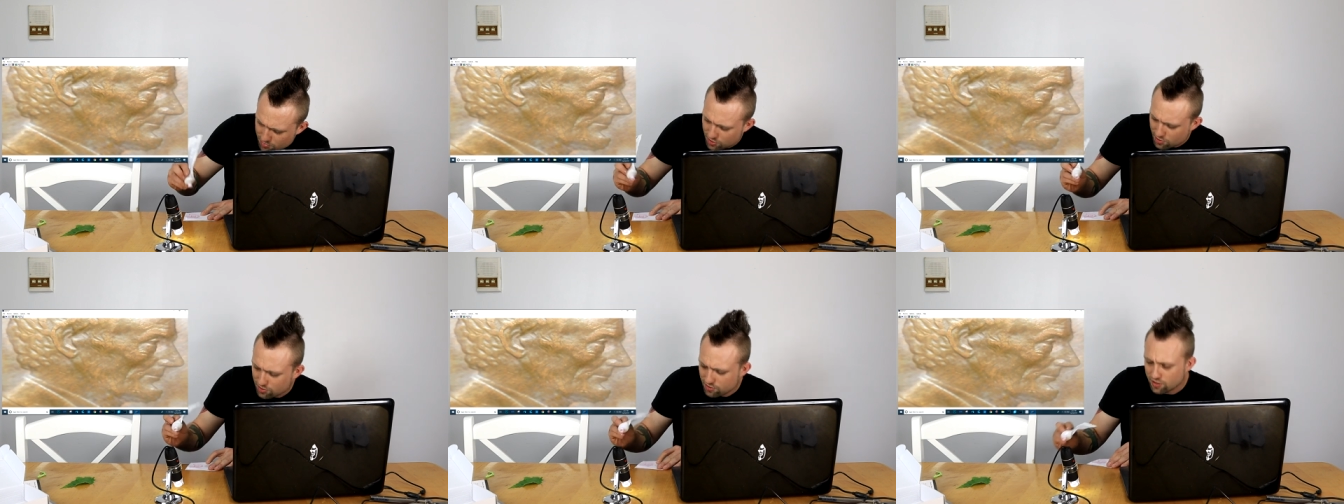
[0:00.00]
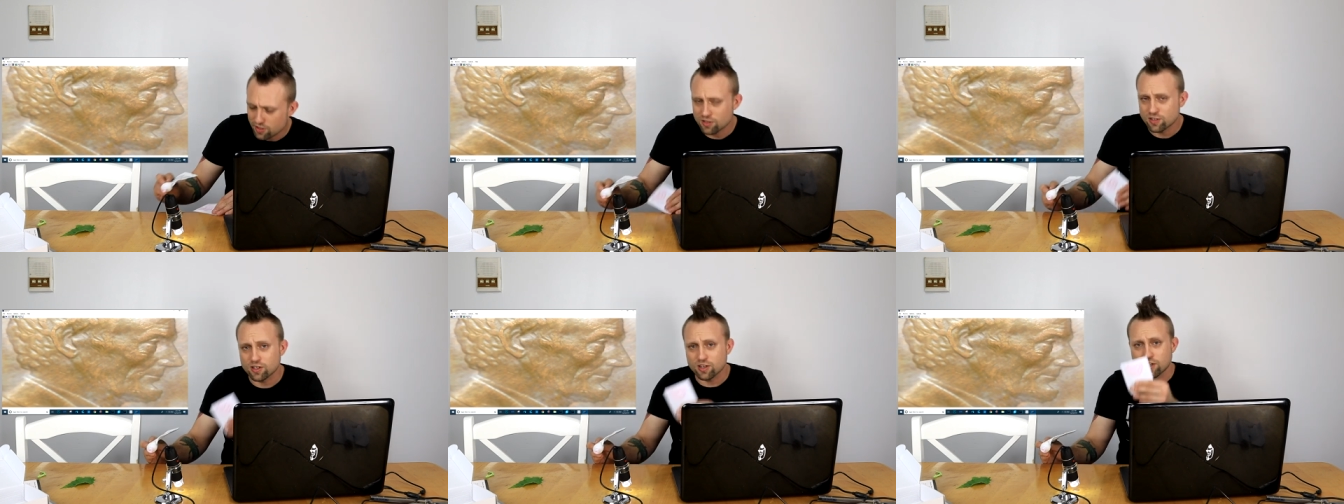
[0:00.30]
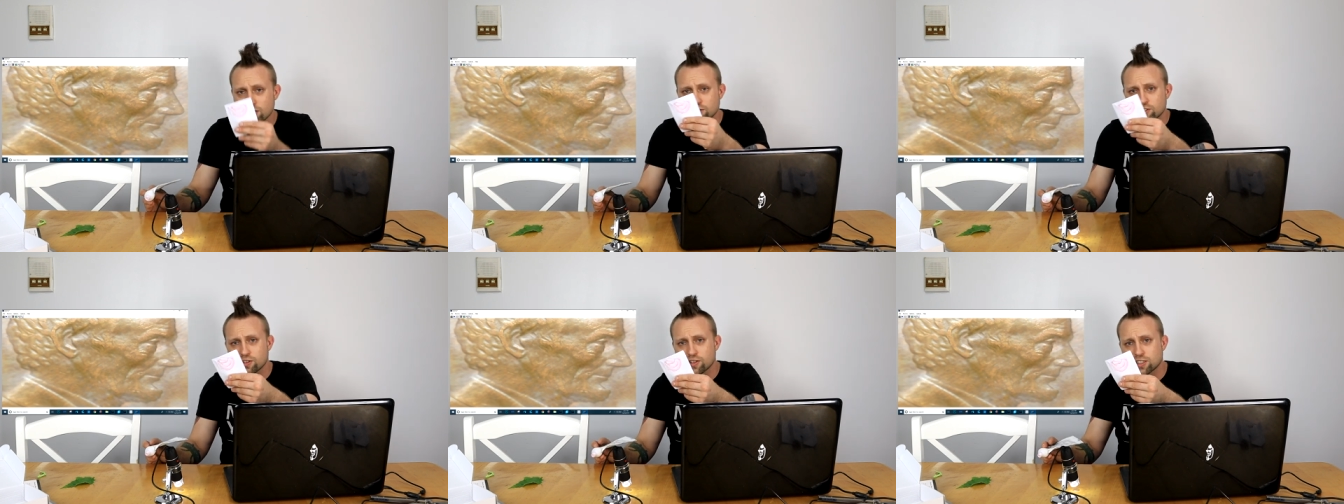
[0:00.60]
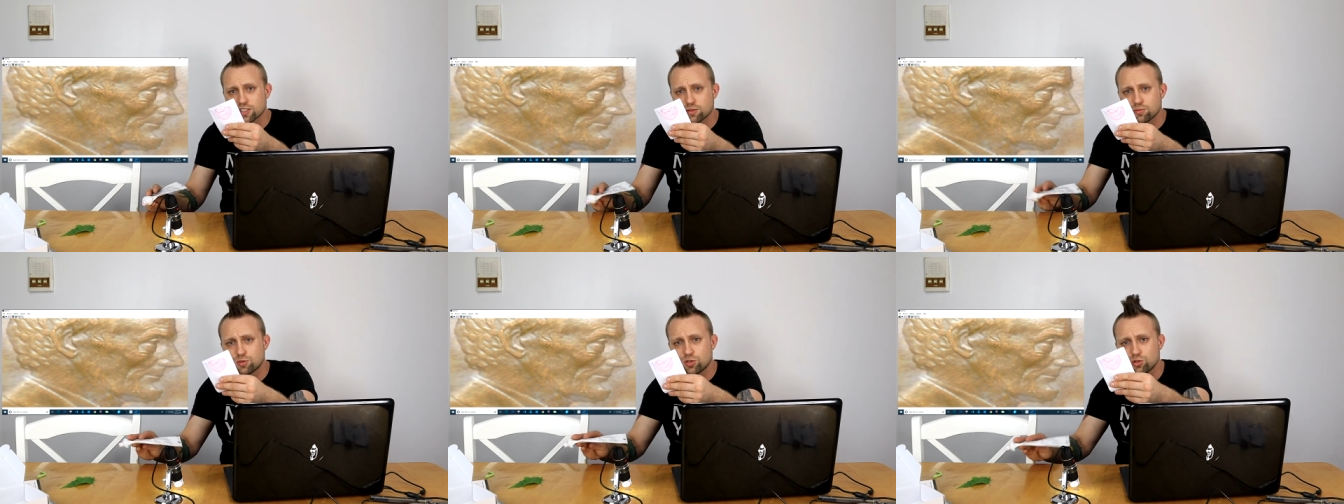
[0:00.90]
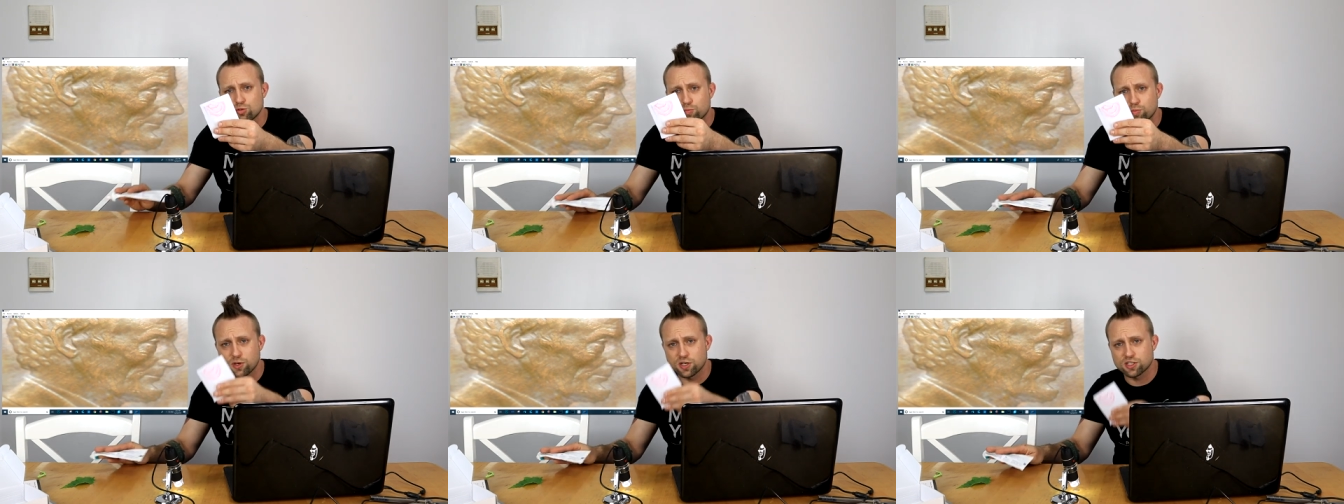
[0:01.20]
smear it around. Okay, so I got some
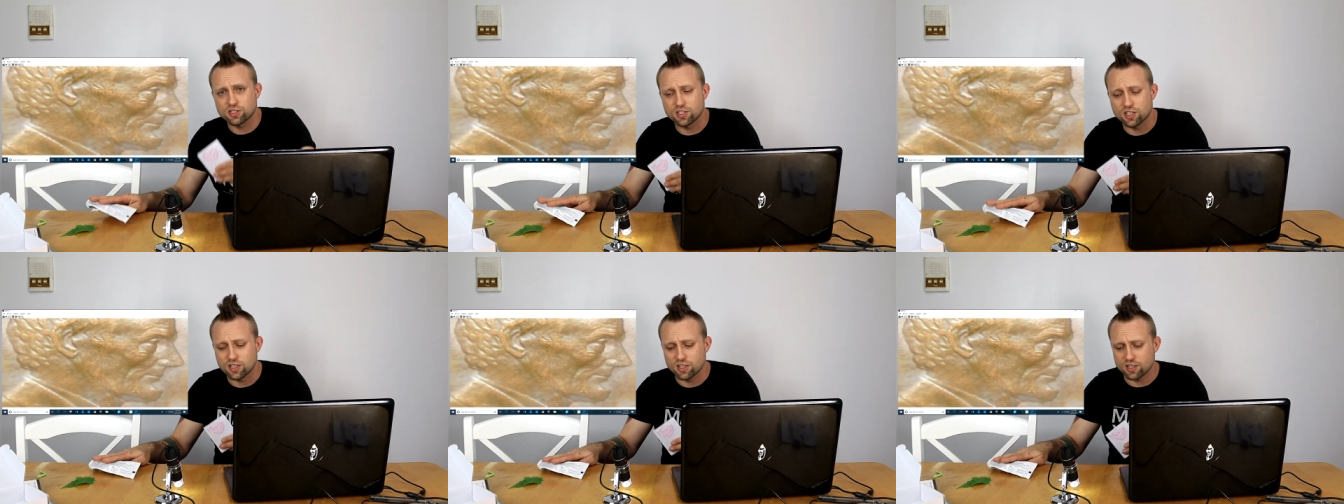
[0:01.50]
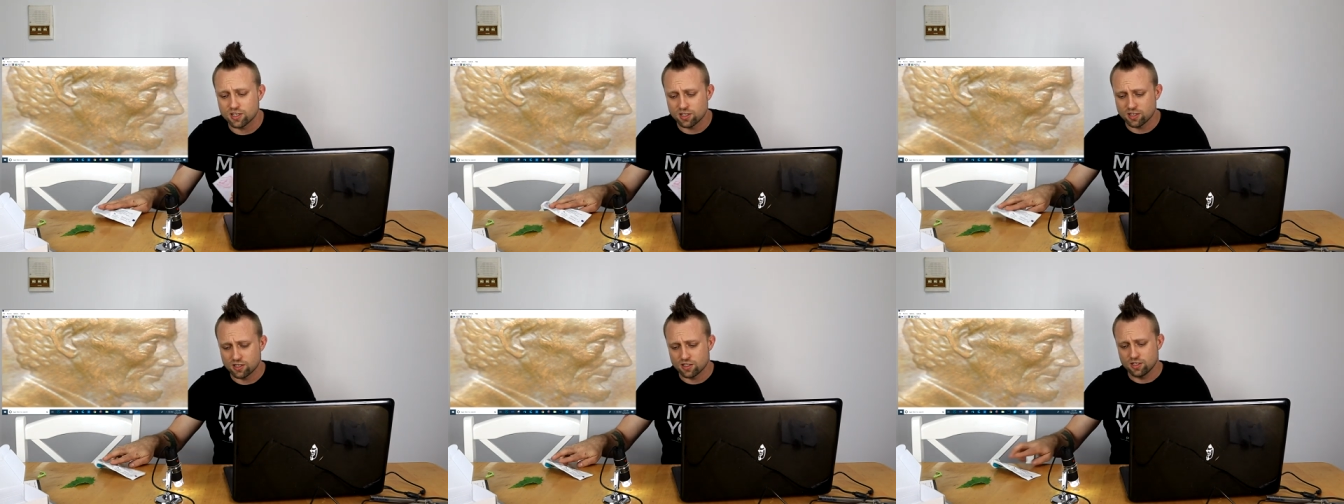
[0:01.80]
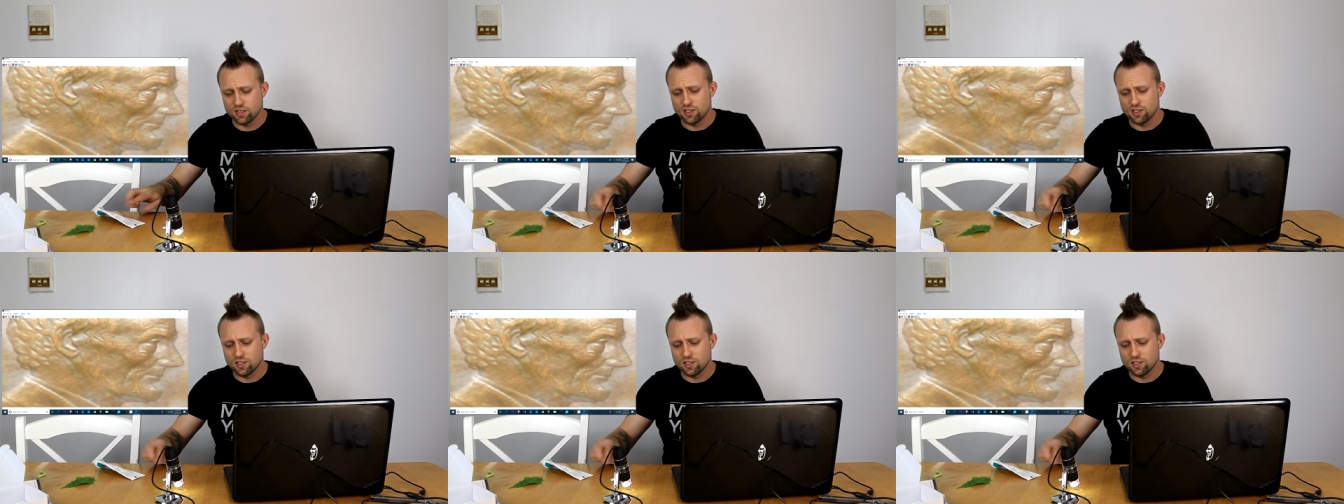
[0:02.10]
toothpaste down here.